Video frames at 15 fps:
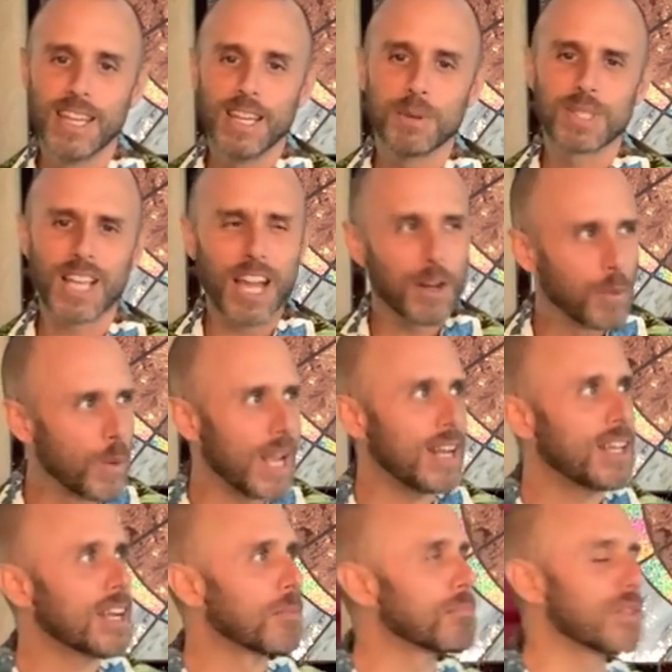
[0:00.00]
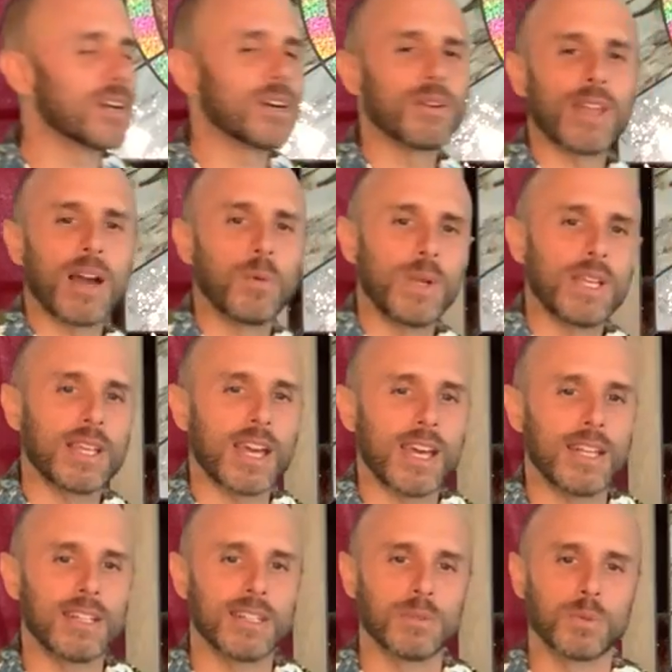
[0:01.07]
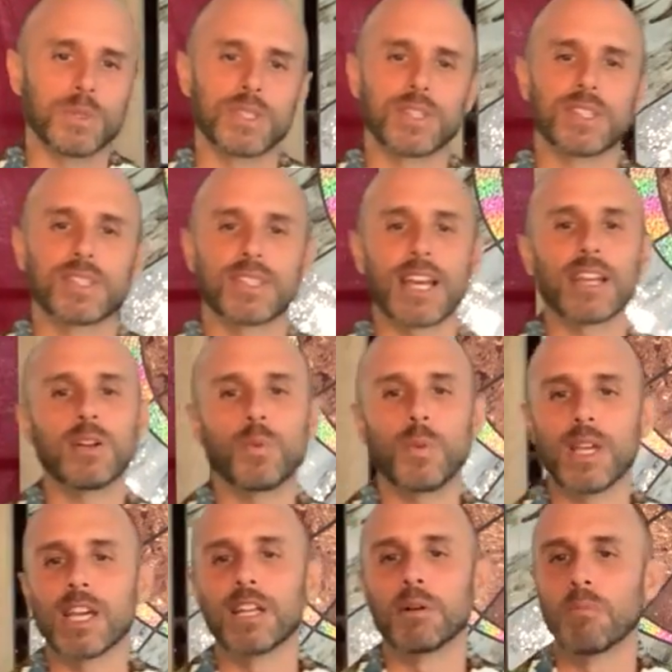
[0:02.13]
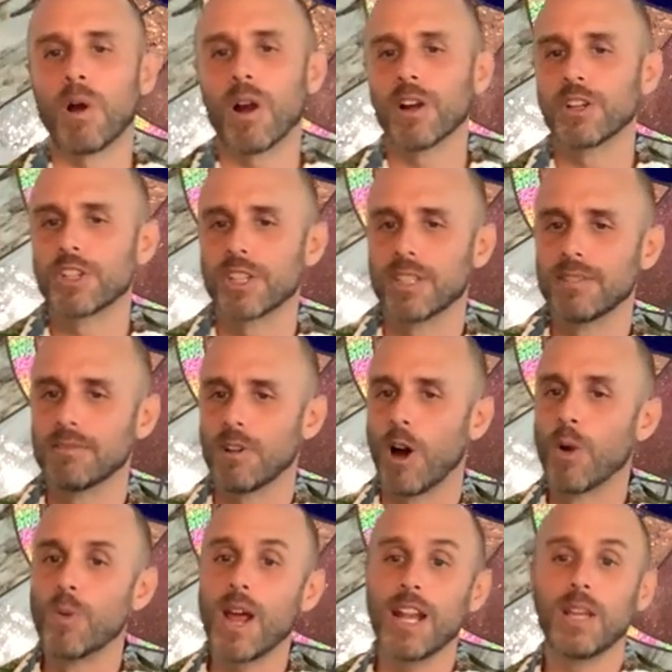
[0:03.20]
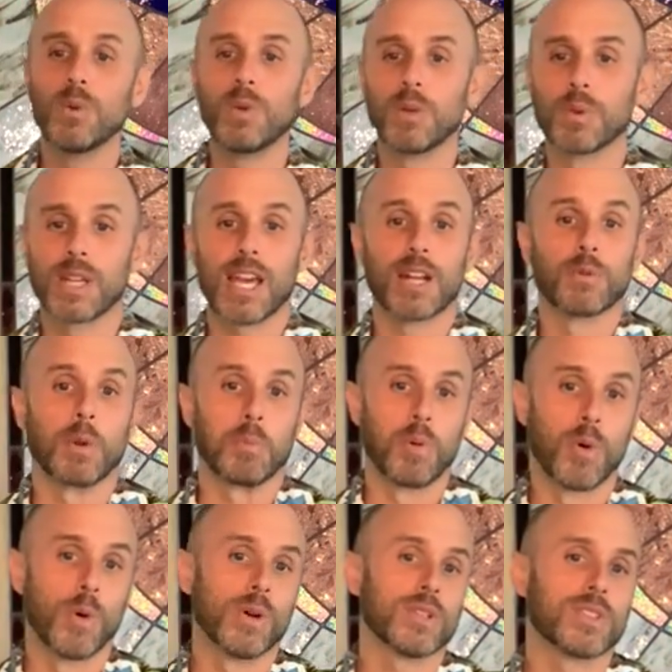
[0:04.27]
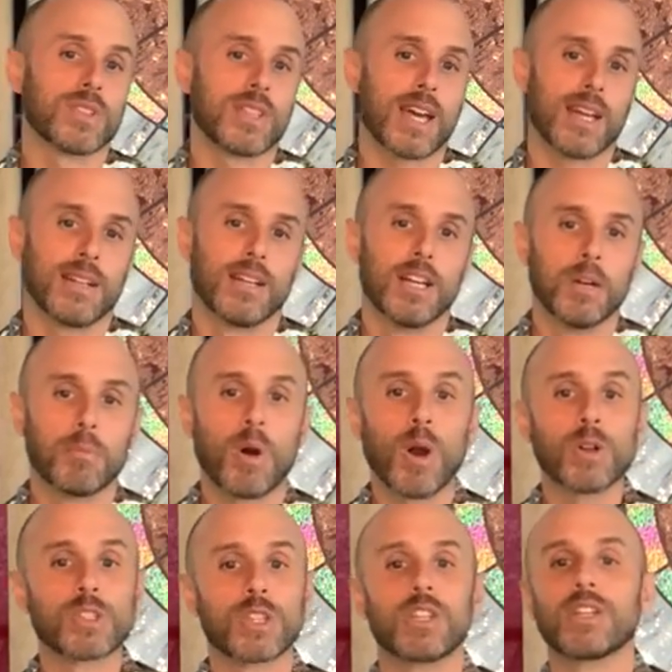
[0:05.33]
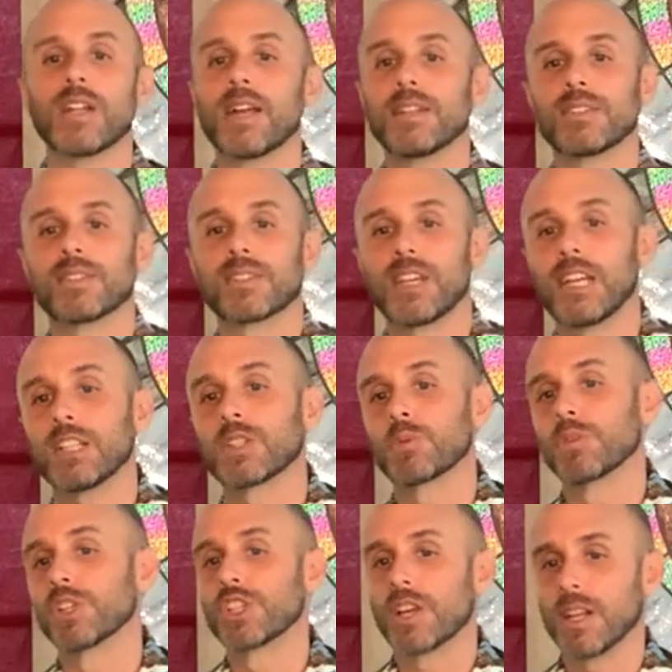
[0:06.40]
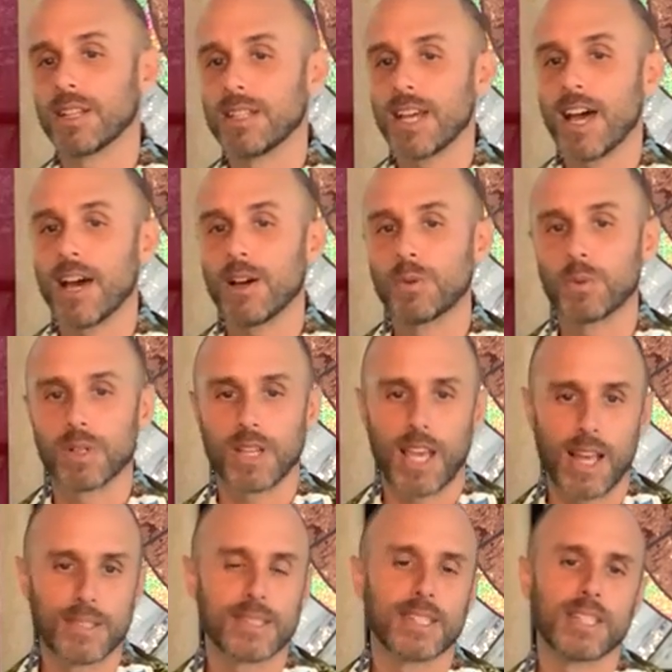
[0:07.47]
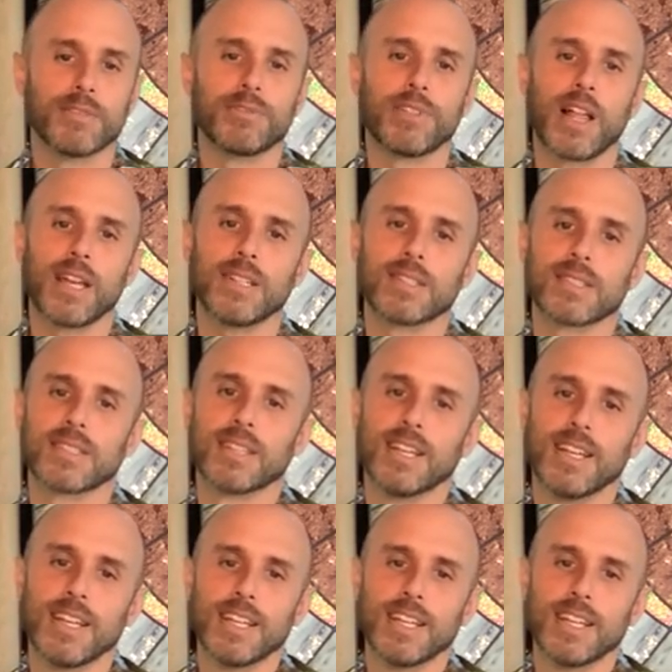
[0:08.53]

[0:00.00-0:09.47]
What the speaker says: It was kind of rainy up there that weekend. It was the second weekend of March, and already we were getting reports that parts of the United States were shutting down or canceling flights.